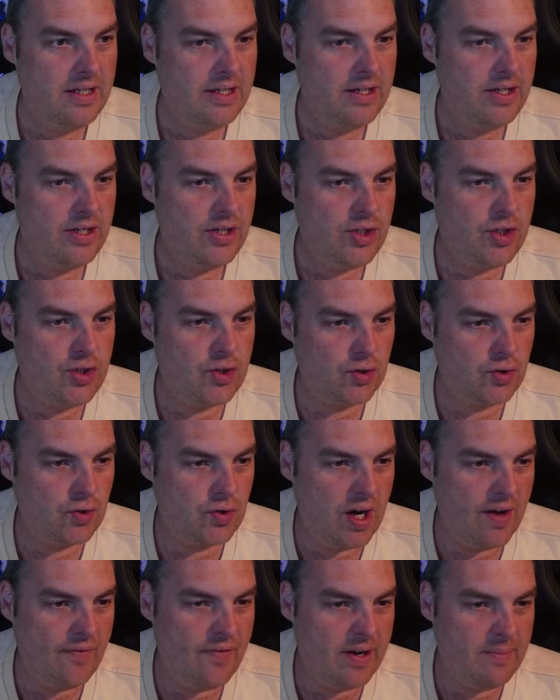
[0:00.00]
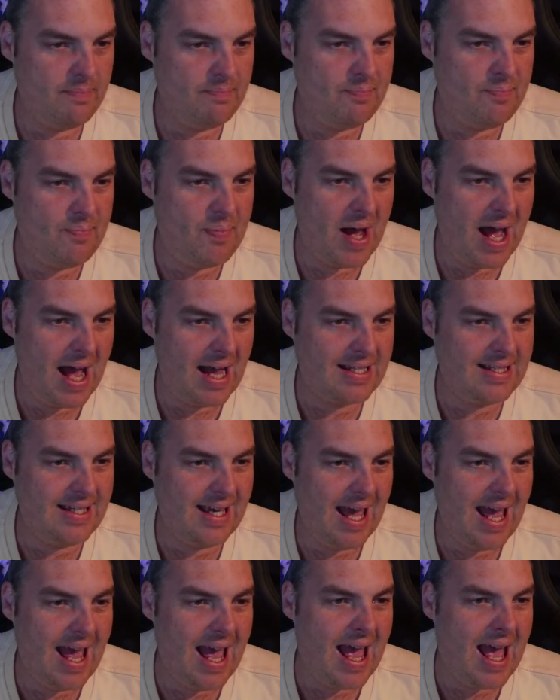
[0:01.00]
Driven back
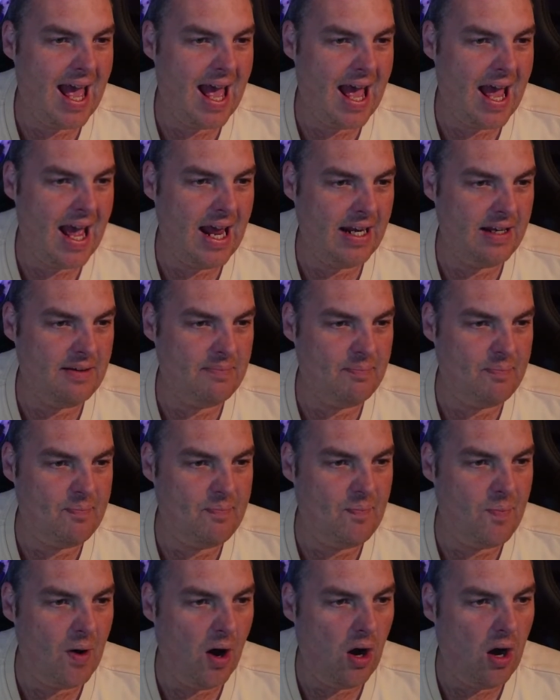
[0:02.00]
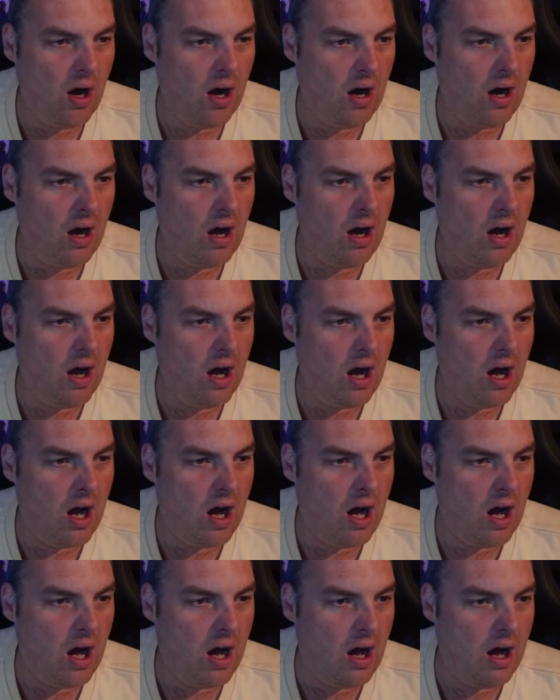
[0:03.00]
in.
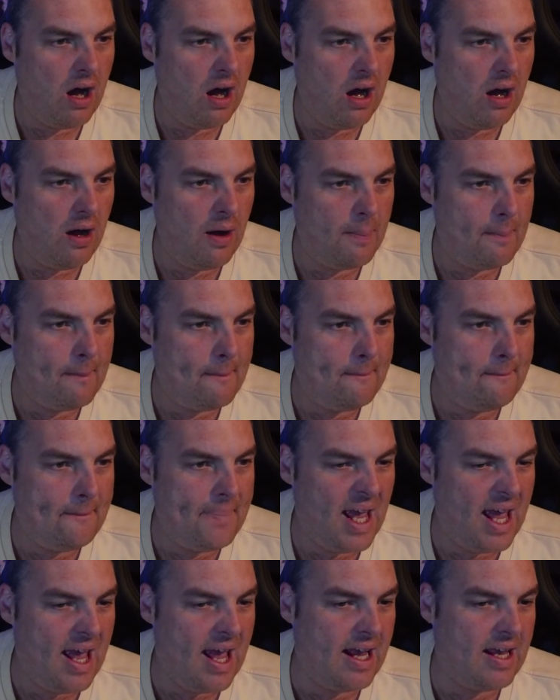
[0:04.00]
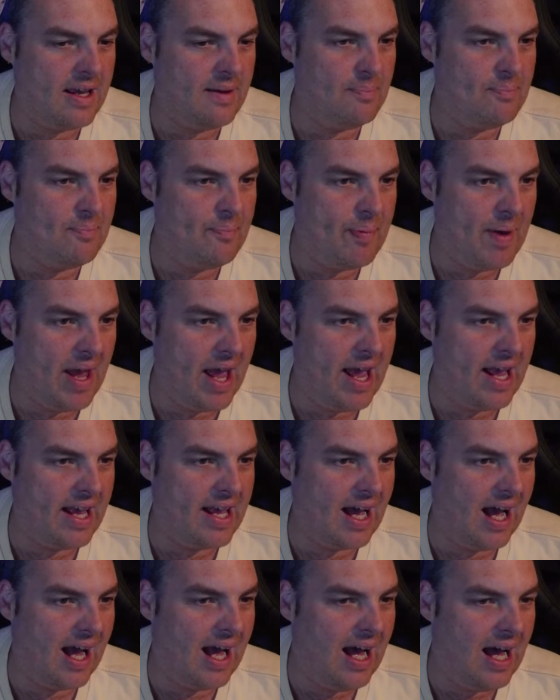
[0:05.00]
Oh, big
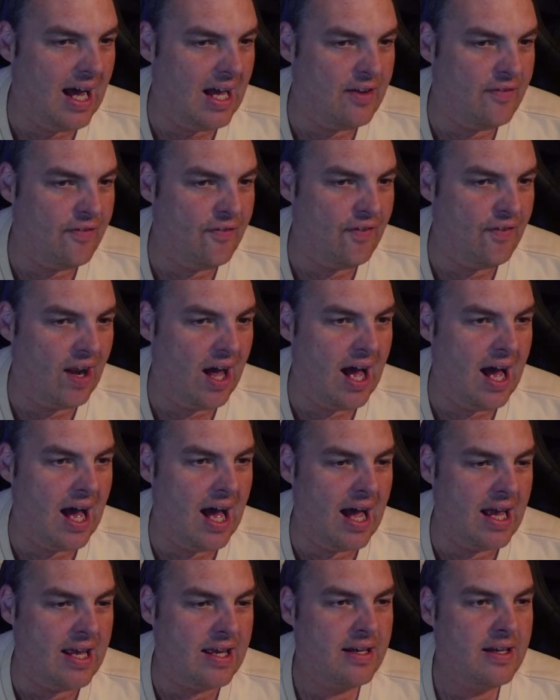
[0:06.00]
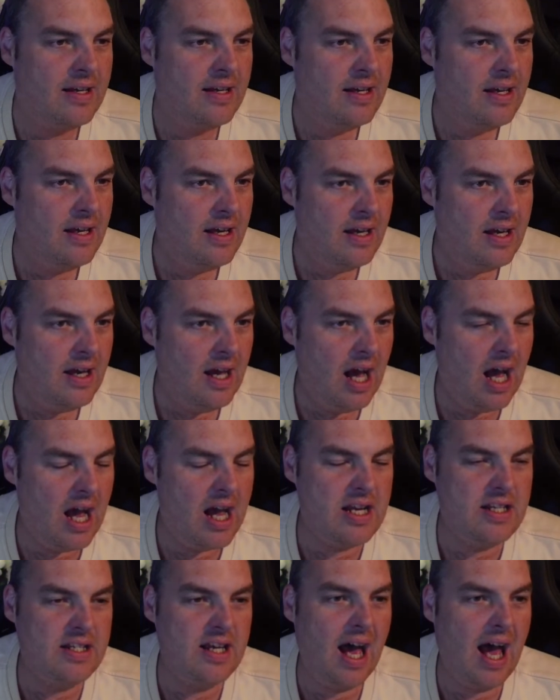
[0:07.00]
high fly.
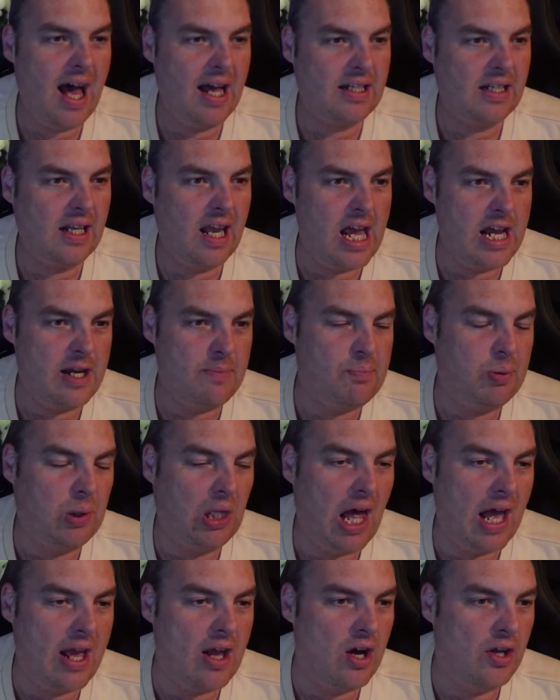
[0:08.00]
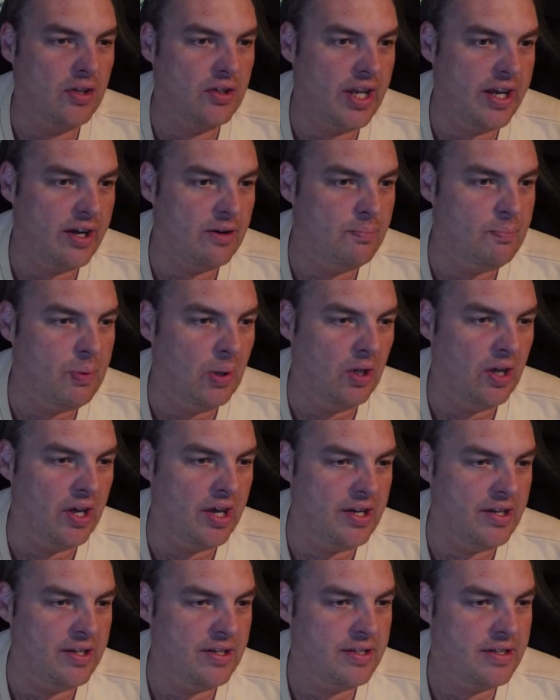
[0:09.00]
And Adelaide play on Neil
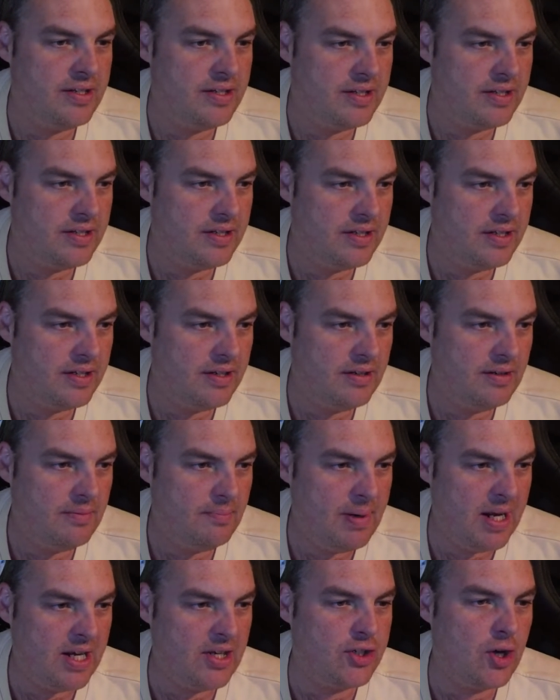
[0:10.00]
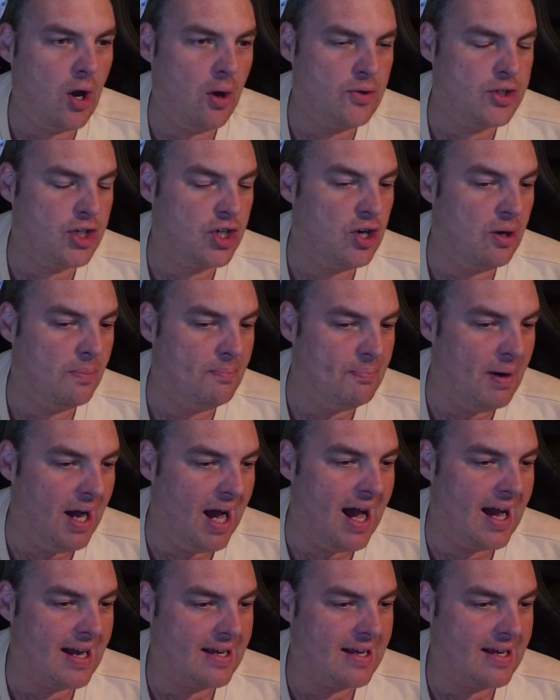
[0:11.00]
Bullen. Been told to come back.